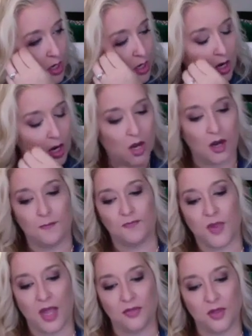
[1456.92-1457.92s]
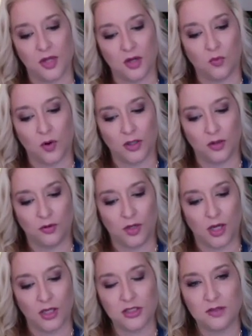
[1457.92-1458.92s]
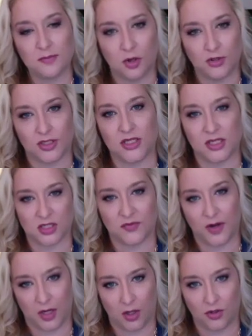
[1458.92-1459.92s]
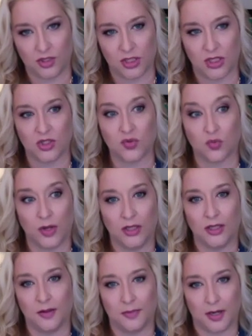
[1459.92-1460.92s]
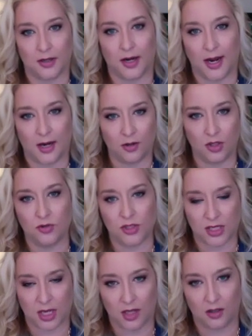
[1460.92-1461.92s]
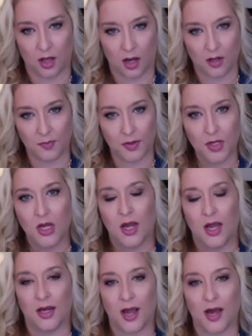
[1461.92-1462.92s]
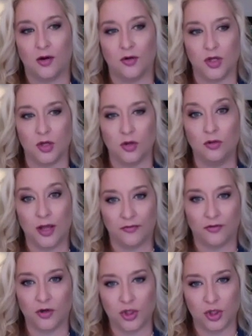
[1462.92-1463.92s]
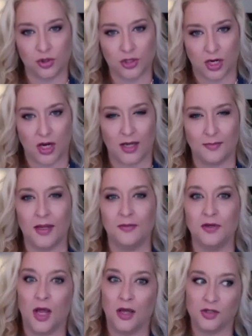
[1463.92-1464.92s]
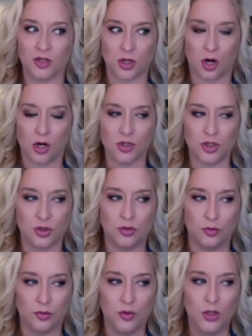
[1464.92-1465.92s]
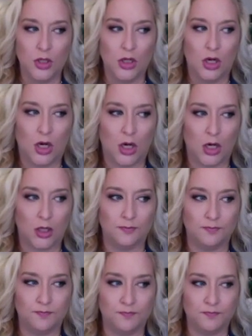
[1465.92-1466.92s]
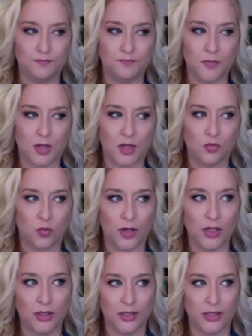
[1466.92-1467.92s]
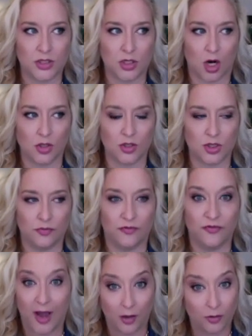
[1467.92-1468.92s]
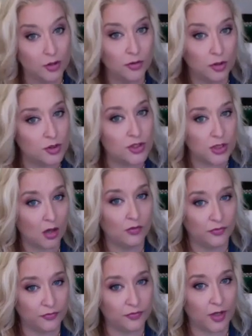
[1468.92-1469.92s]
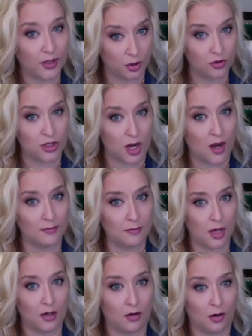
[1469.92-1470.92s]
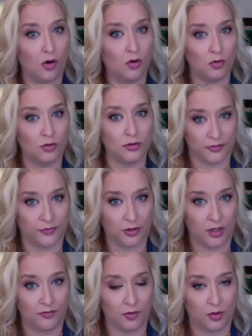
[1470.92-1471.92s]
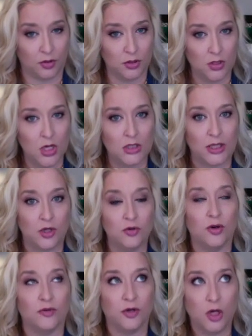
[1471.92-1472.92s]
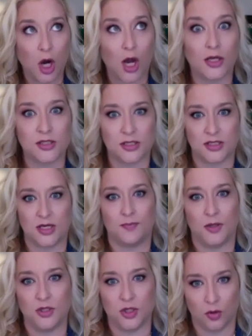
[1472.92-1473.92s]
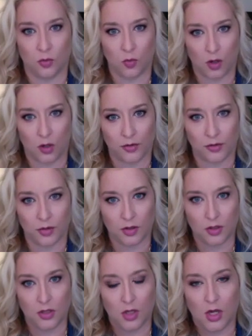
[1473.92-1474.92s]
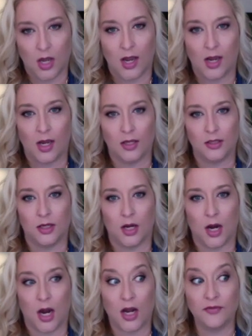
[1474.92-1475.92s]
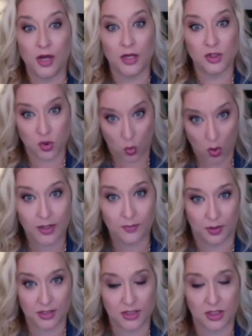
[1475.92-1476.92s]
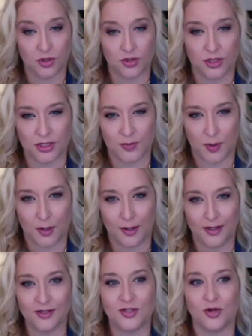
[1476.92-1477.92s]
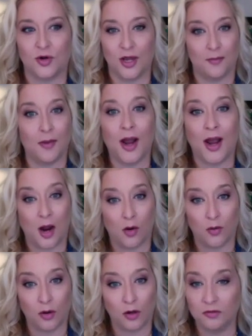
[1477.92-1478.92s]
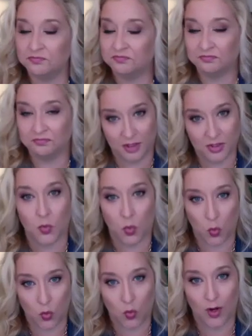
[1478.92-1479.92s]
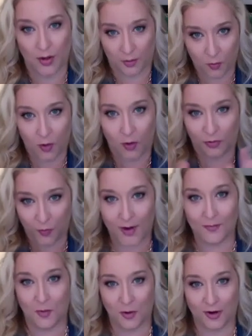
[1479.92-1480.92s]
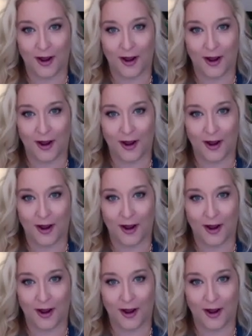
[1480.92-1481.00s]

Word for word: Um, and then when you get to multi six figures, then it's really about how do you scale up and mm. how do you leverage your time and and start to um, really start to value yourself and your time at a whole different level. Like yeah. you have got to step into your worth yeah. And I've got 20 plus years experience. So yeah, my hour is worth way more now